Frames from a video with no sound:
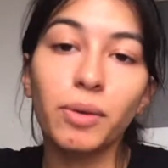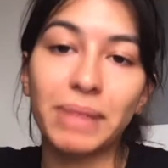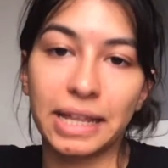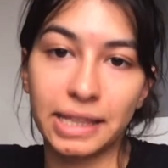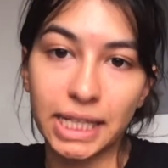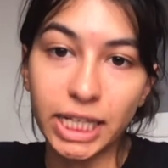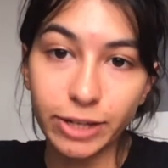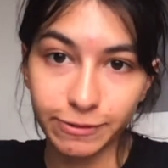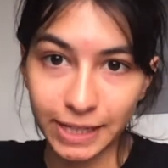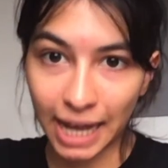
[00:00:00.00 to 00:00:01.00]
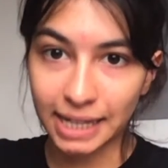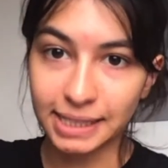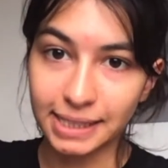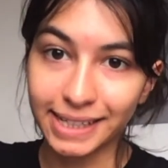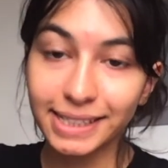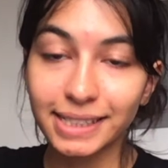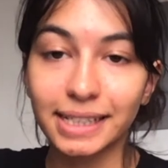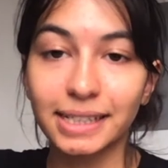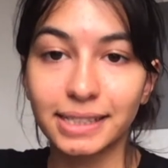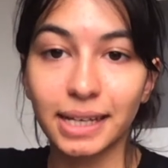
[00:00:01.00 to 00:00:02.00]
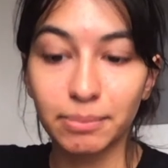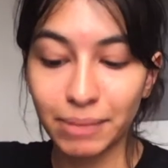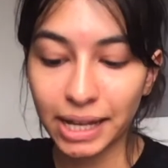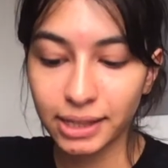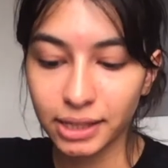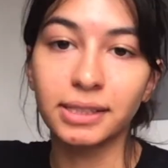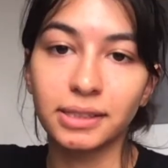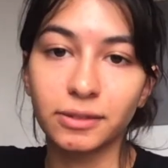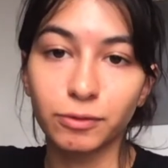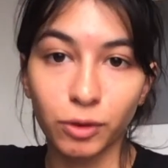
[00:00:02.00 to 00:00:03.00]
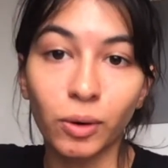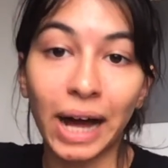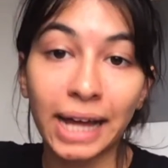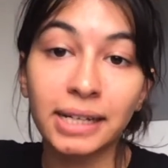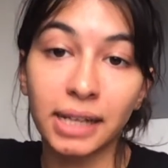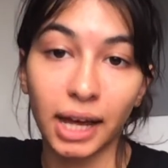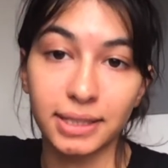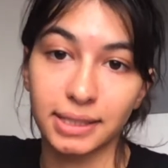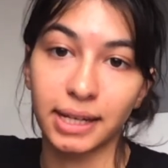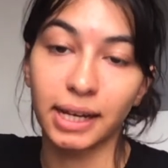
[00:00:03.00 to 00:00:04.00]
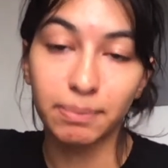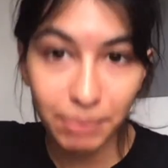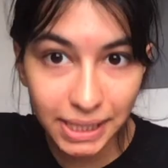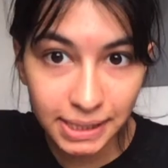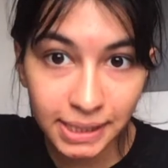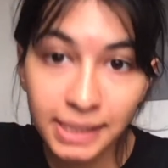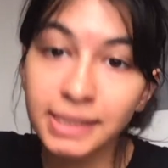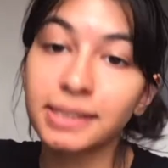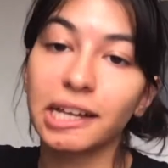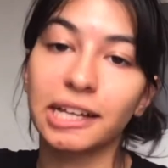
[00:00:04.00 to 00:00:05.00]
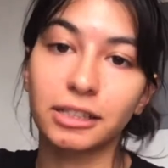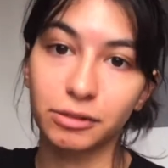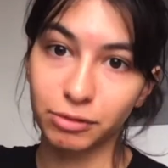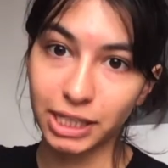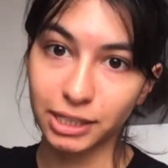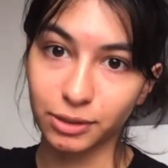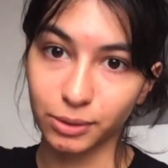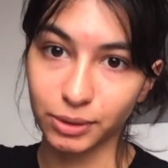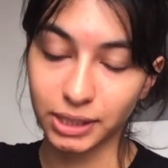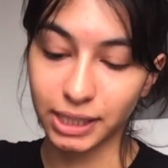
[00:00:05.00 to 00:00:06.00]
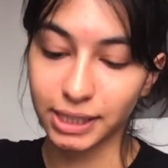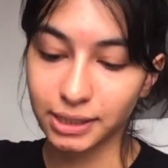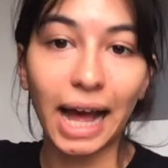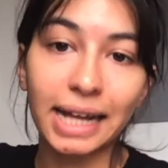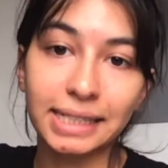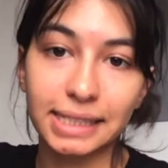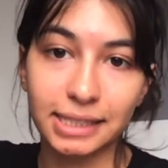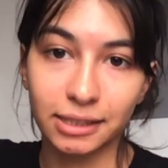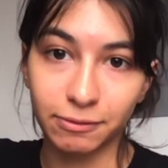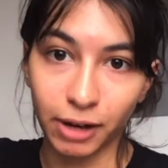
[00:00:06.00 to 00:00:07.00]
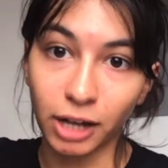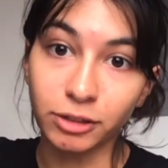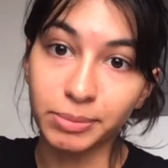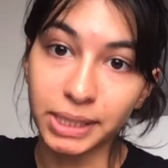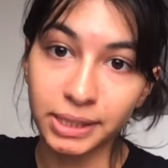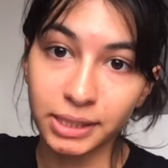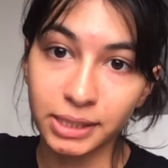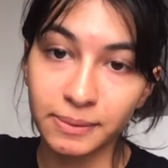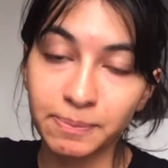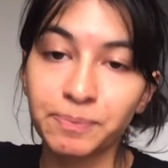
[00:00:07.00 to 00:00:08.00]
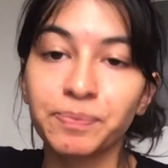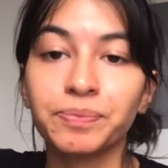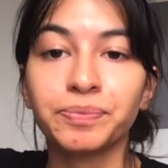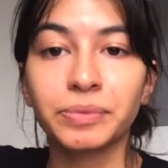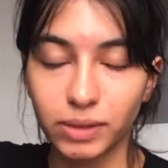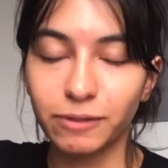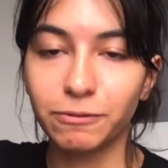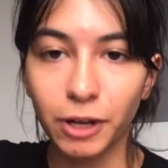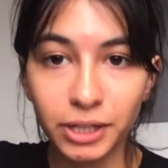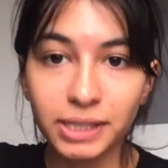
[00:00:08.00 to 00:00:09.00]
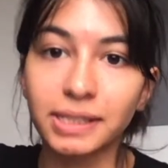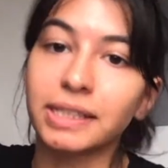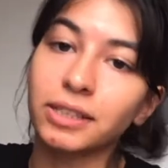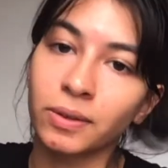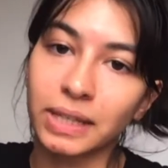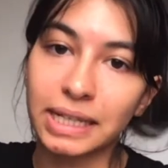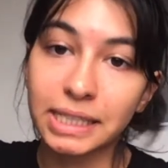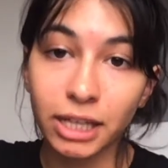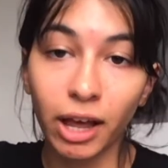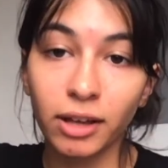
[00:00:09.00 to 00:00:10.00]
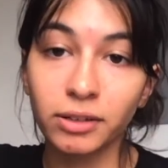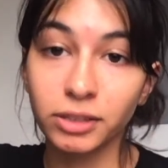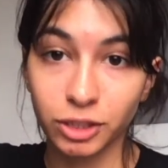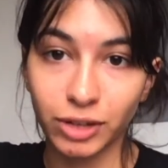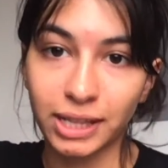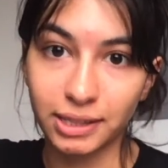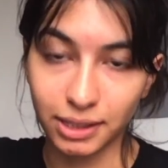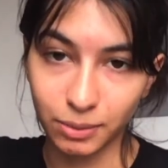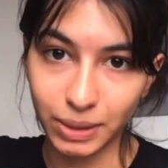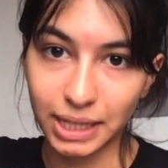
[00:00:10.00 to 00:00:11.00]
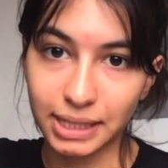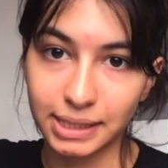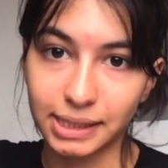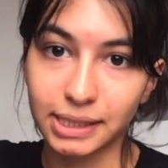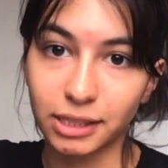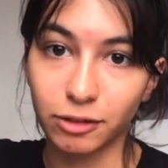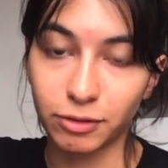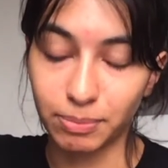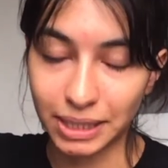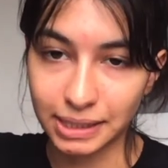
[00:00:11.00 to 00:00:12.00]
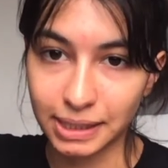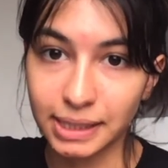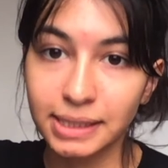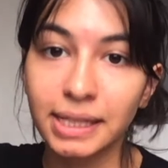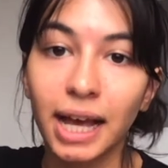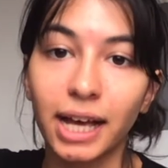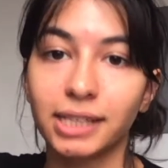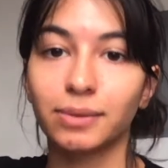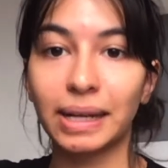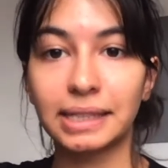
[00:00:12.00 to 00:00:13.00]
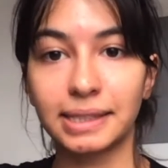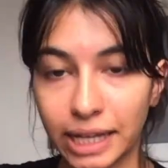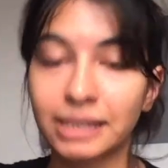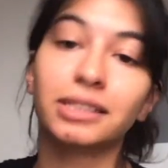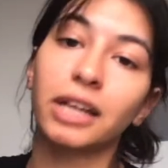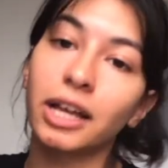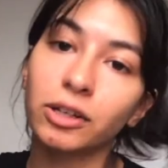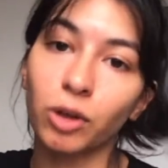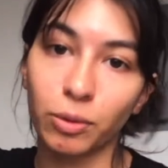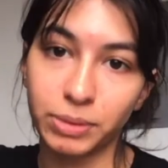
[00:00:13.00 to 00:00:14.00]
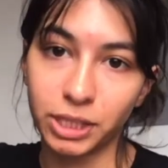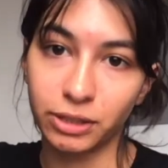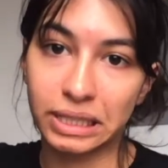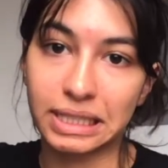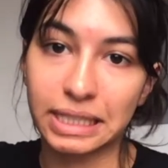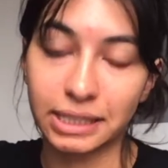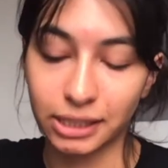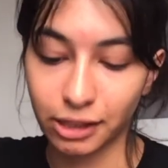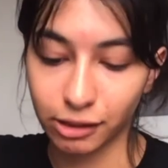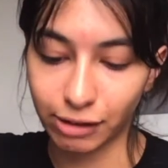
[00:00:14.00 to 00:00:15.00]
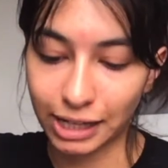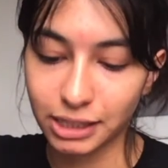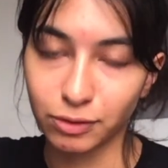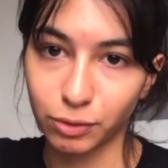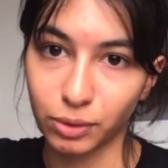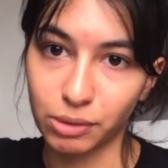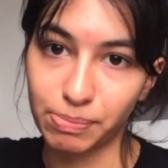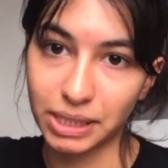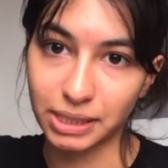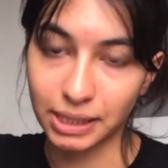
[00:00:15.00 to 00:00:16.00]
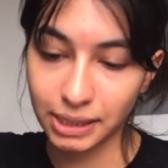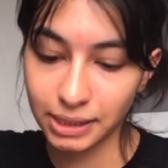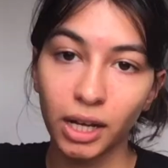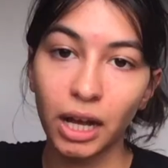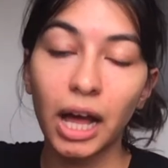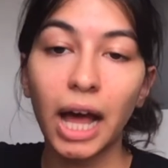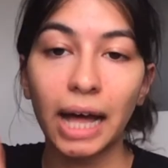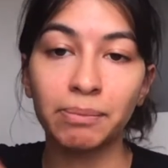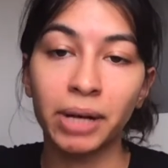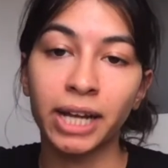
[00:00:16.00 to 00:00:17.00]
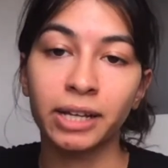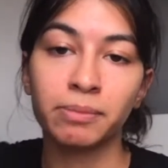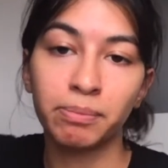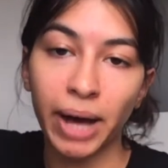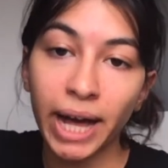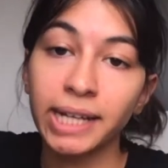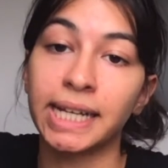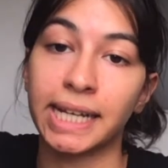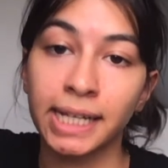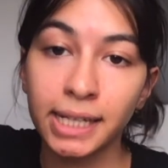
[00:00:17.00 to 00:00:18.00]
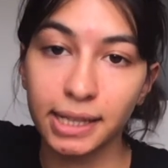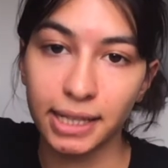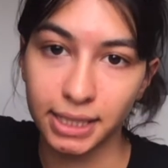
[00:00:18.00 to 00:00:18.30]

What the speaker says: method of analysis is a method for analysing a business, its resources, and its environment. It focuses on the internal strengths and weaknesses of a business, as well as the external opportunities and threats for the business. And by combining these